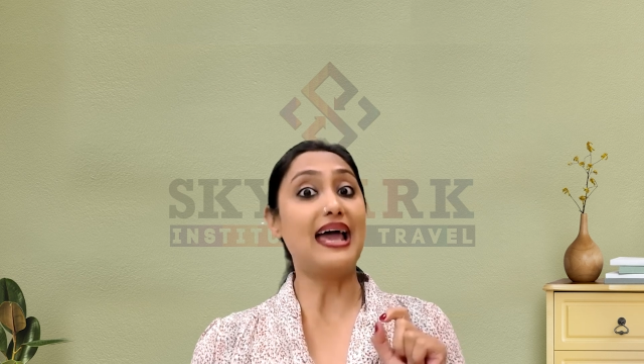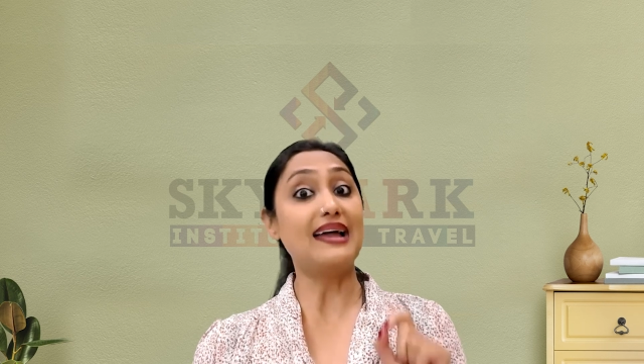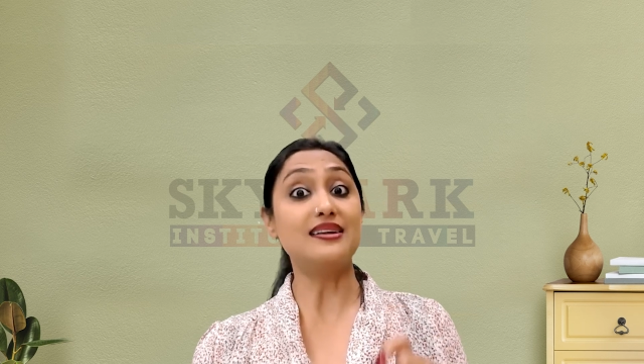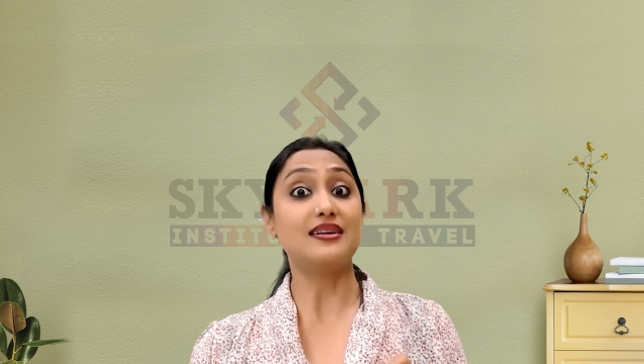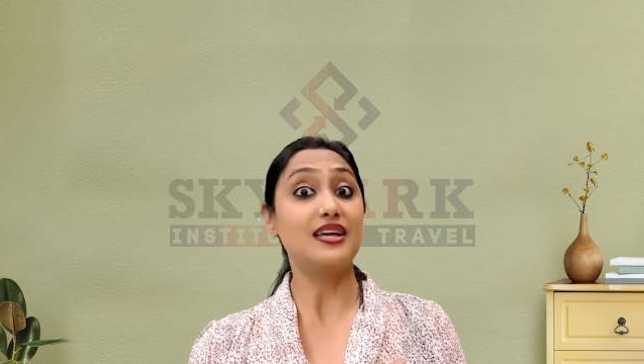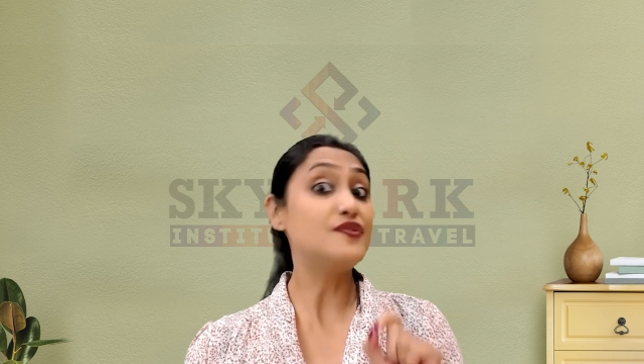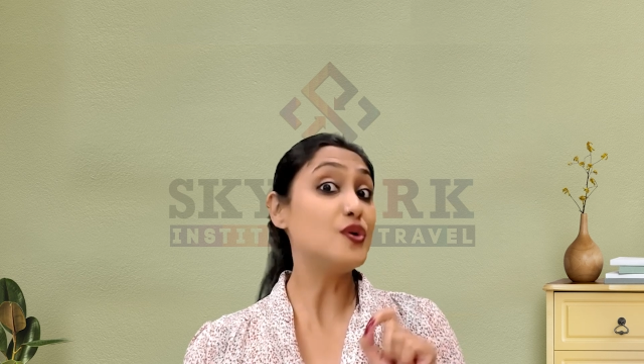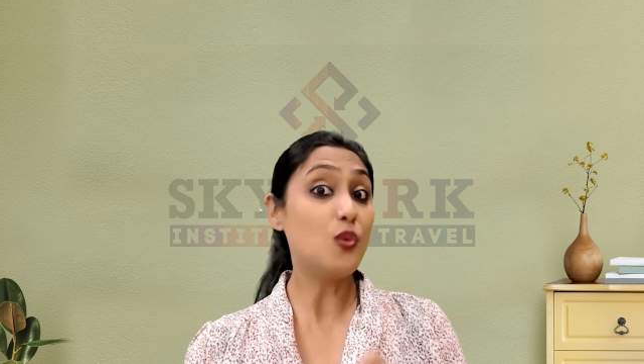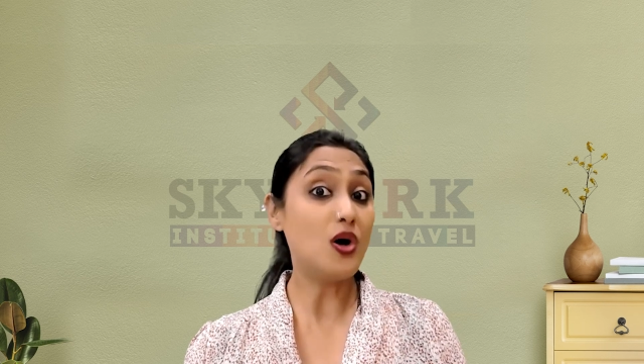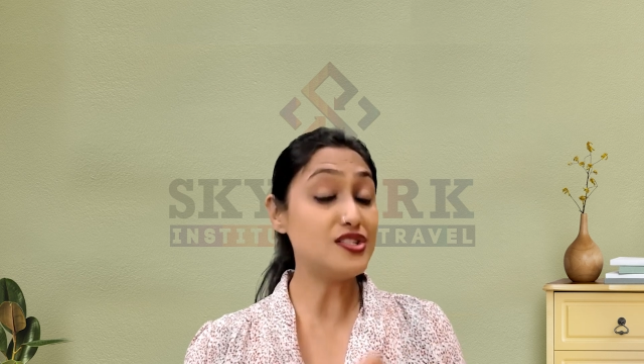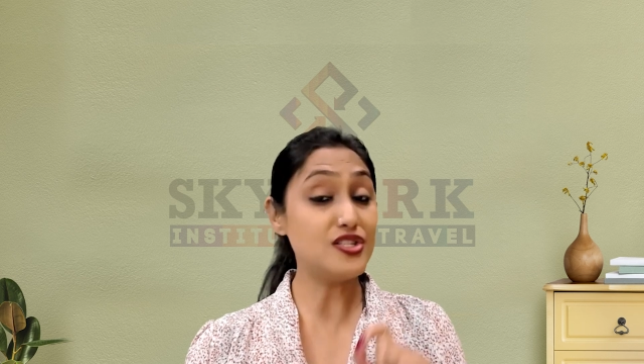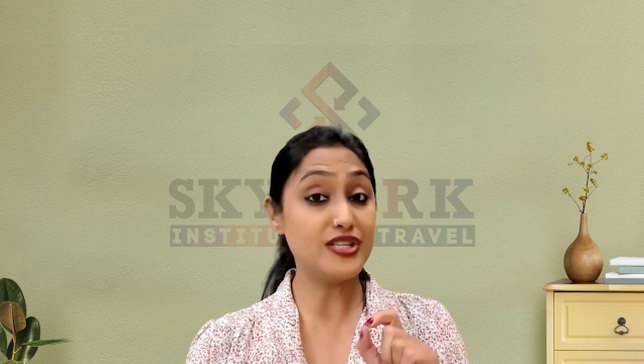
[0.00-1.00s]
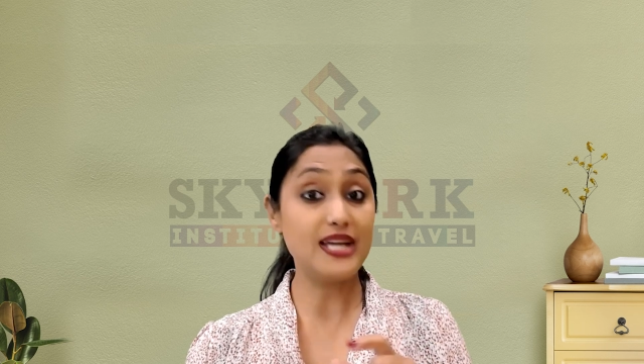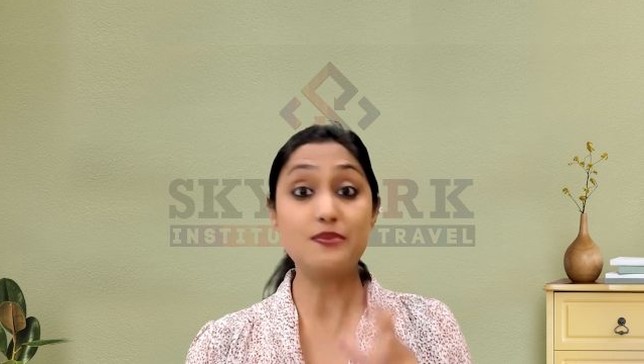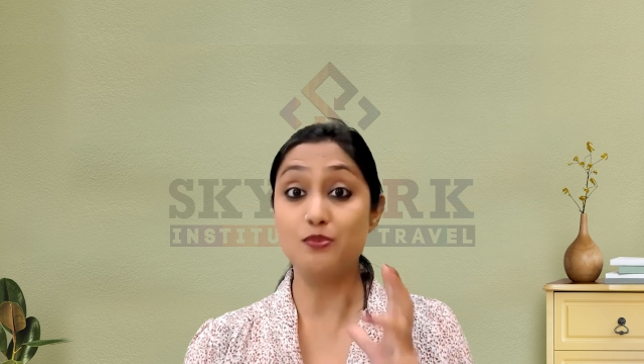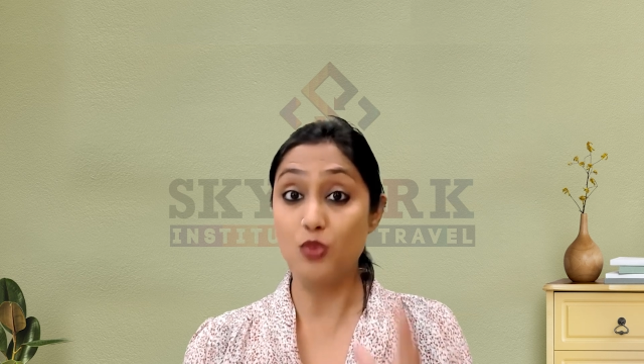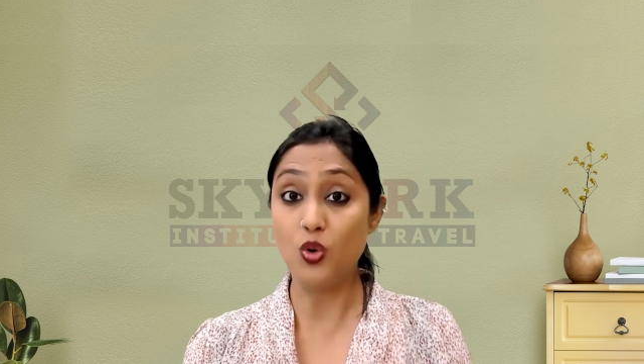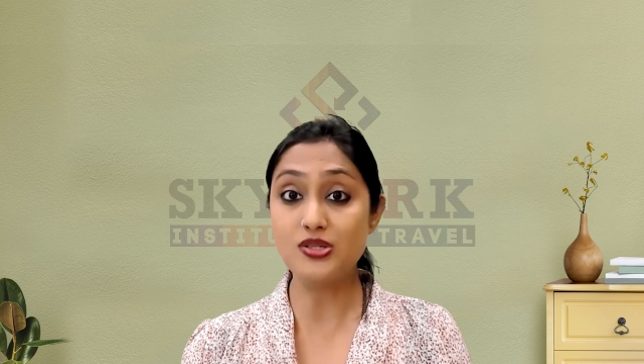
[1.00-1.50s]
And if you want to
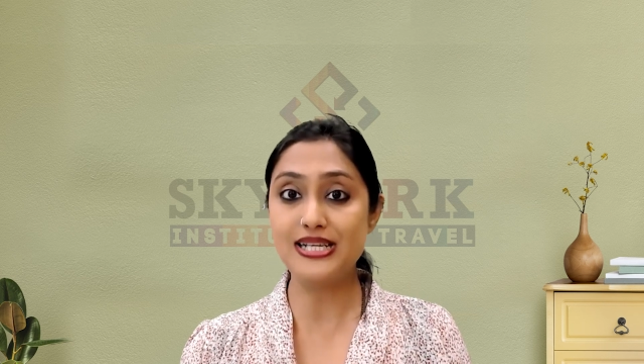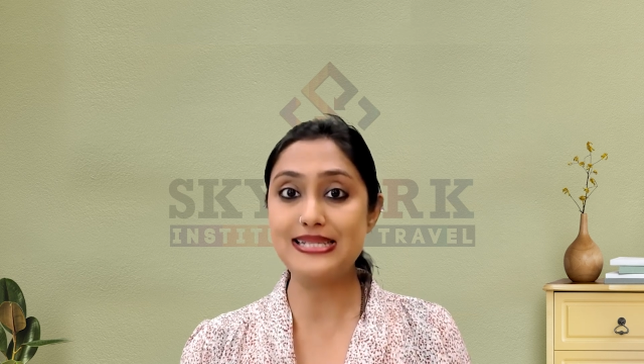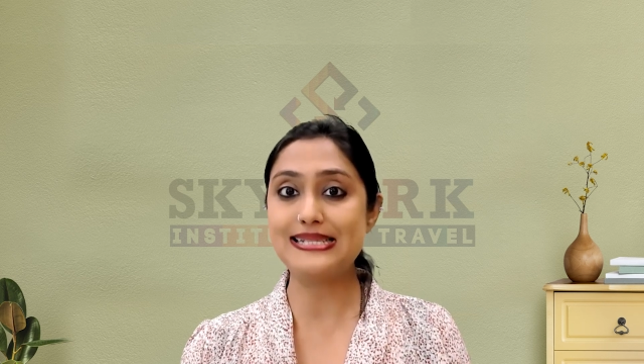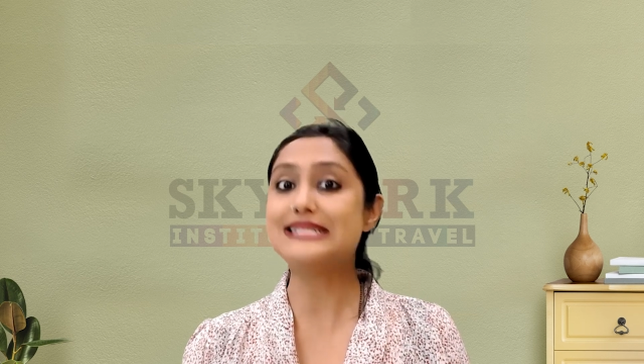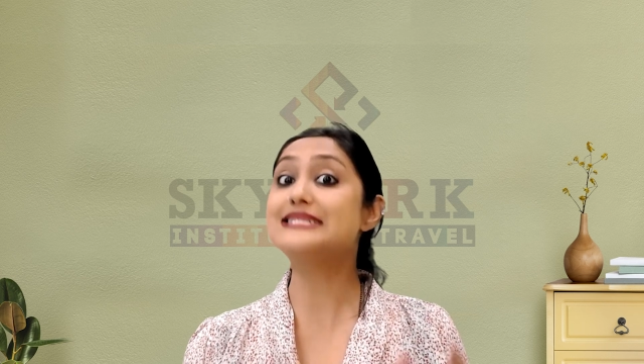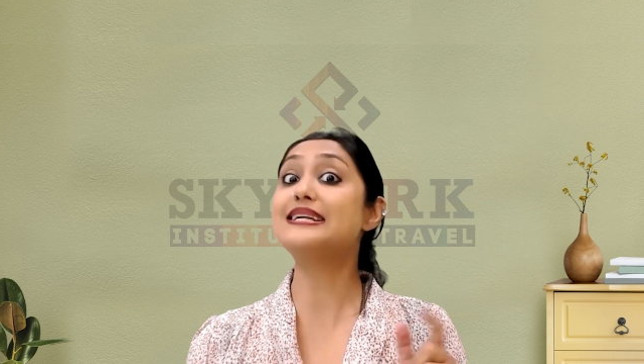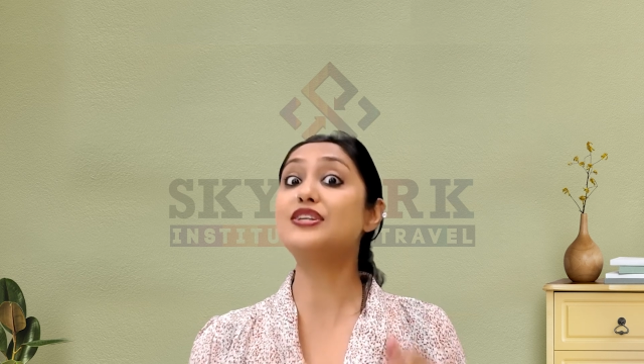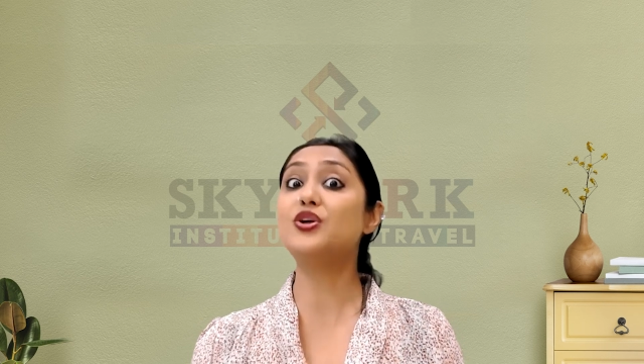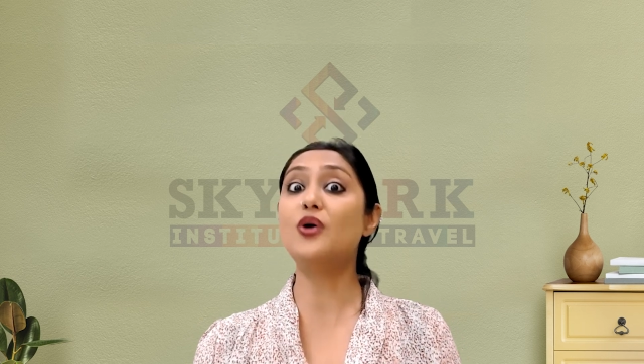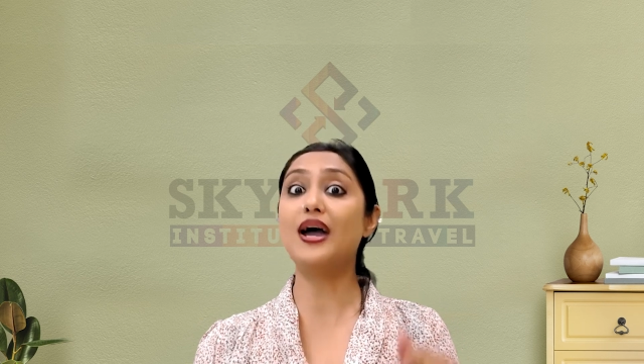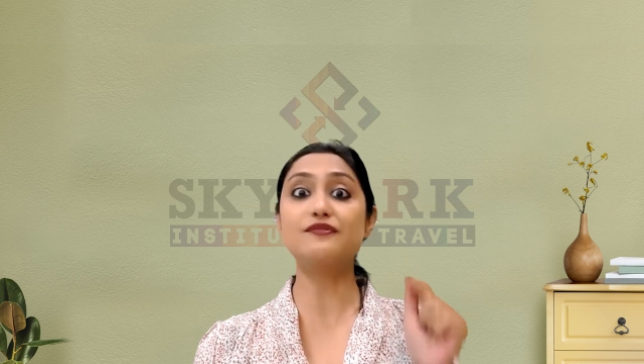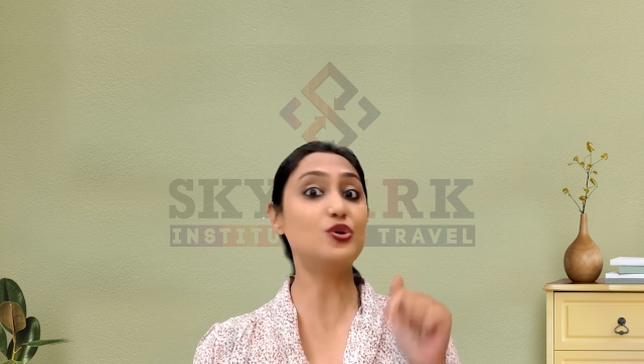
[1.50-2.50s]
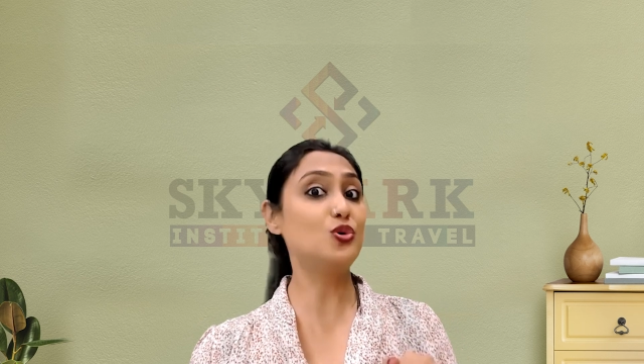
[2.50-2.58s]
get more details, then you have